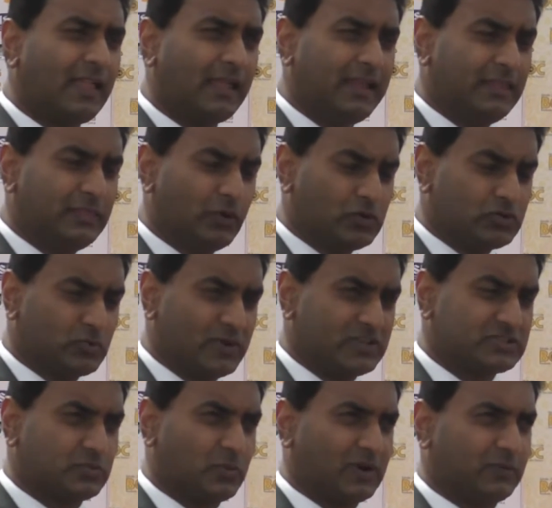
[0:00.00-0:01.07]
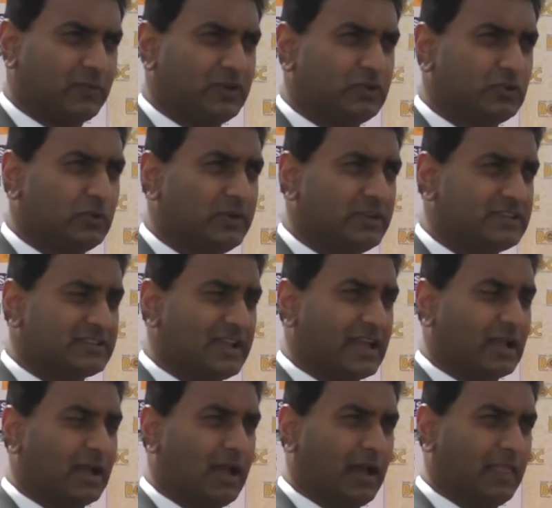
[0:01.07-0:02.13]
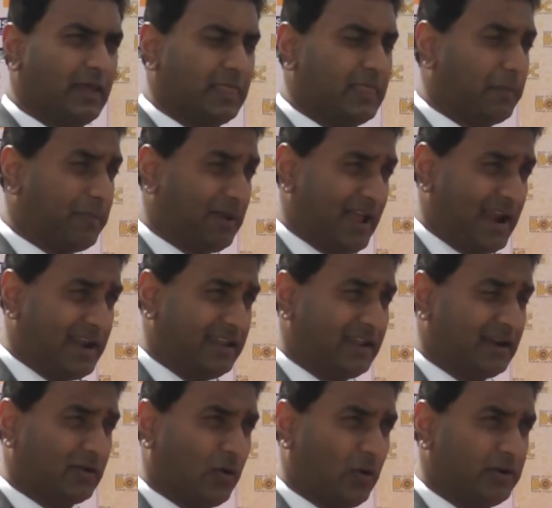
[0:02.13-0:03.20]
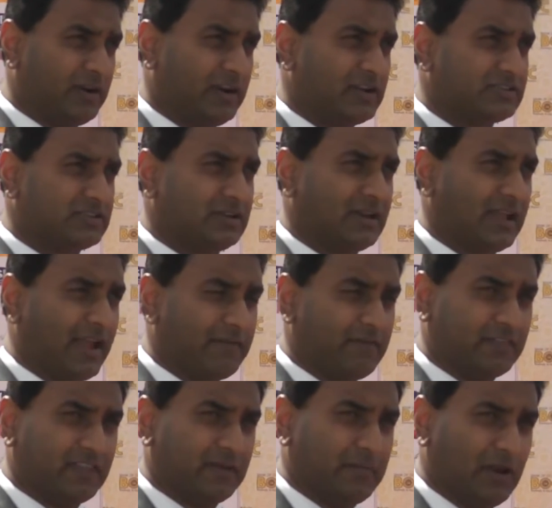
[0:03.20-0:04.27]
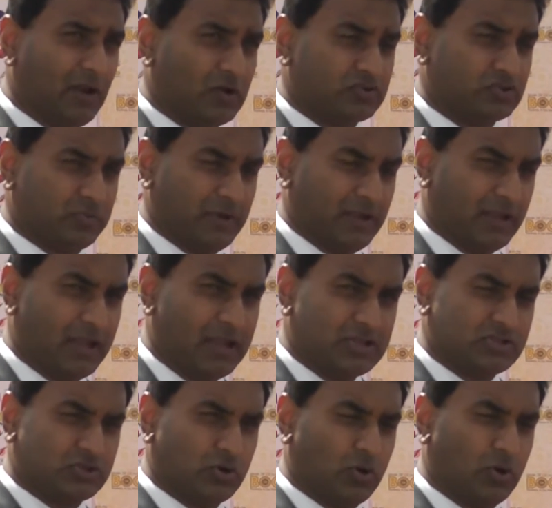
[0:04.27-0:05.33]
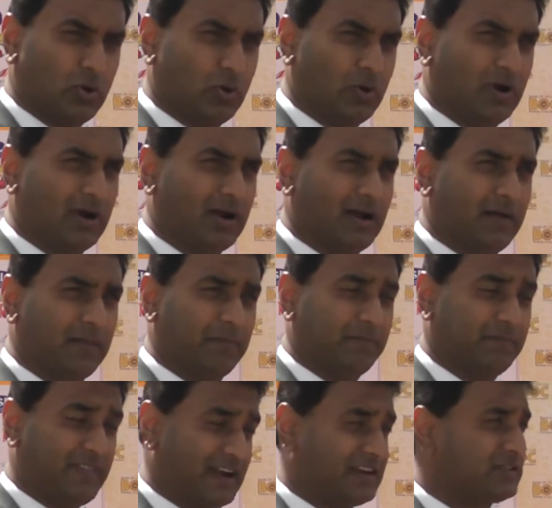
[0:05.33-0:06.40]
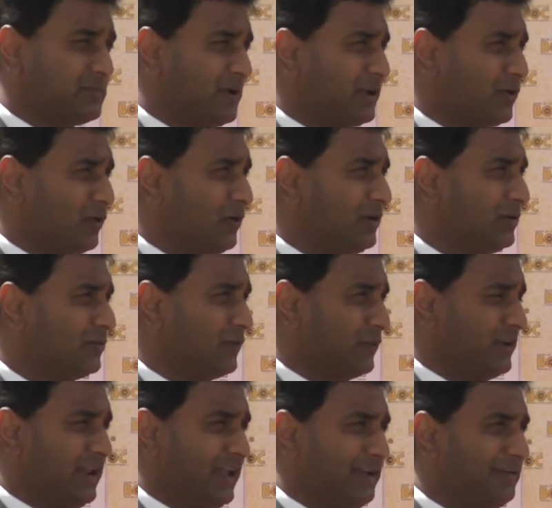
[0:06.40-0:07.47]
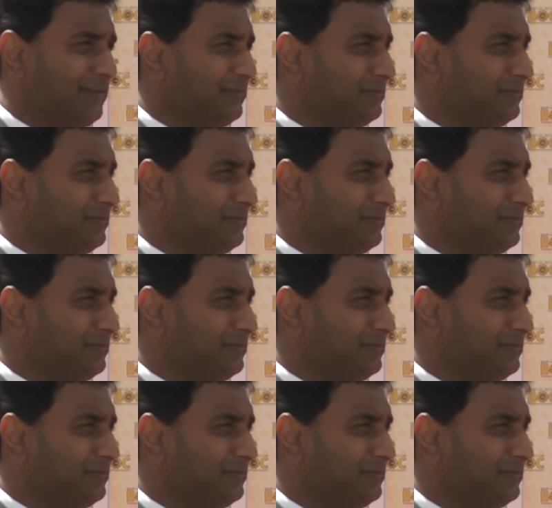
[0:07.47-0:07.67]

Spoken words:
in those ones, what we do is like the planning and coordination, everything belongs to me. So that is my role for the day.